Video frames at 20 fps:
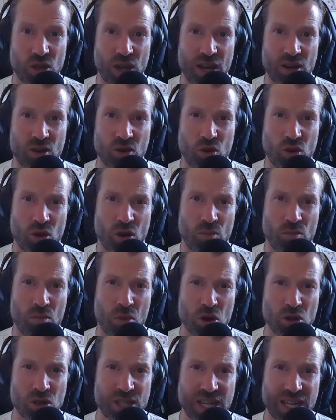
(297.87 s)
and who are
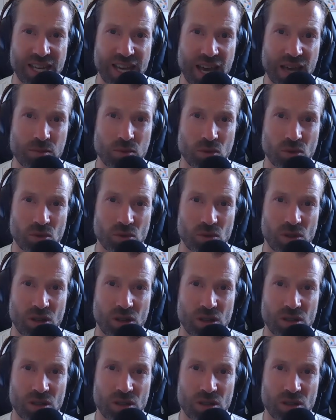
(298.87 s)
mostly able